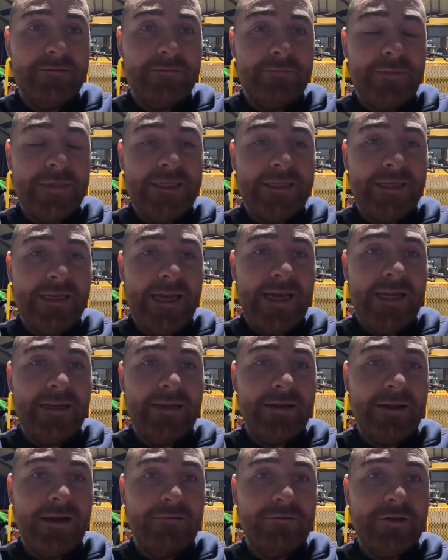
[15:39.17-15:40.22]
Mizenhead
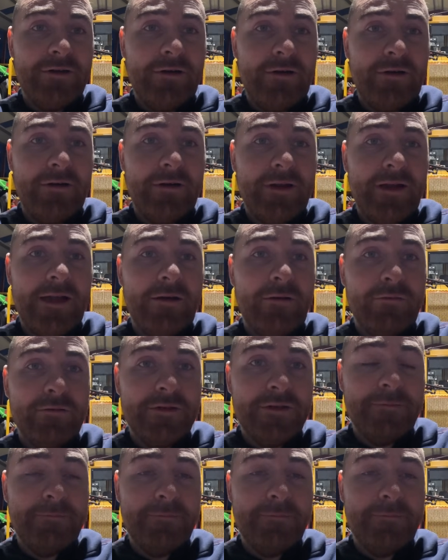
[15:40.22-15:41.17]
in County Cork and going to